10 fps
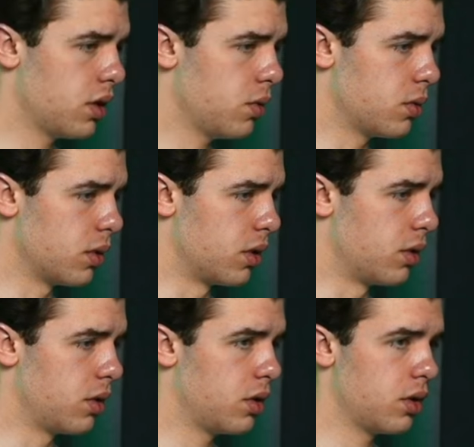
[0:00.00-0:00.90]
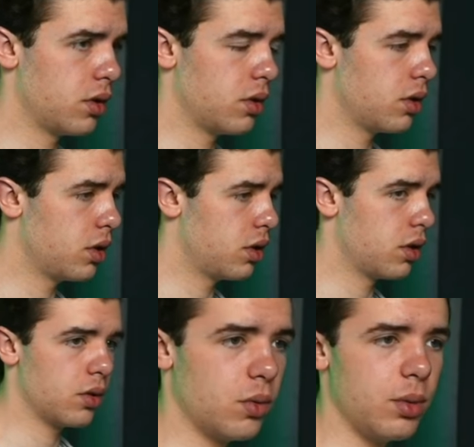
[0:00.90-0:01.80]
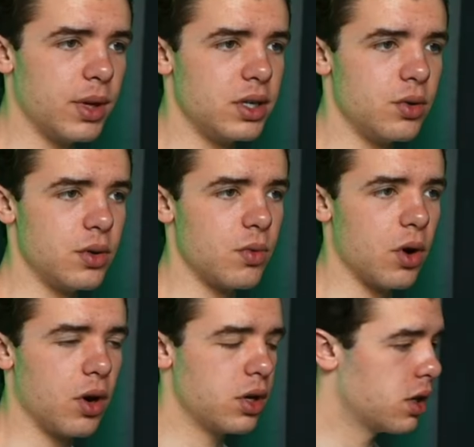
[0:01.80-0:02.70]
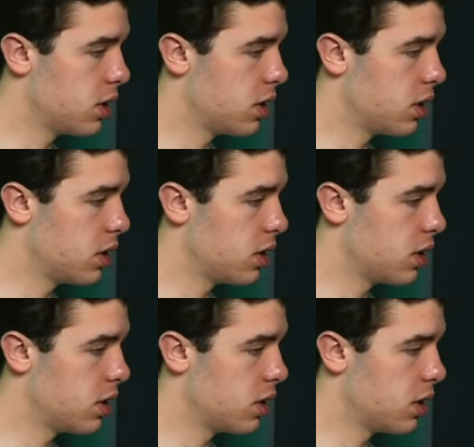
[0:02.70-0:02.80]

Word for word: Hold on. What am I doing wrong?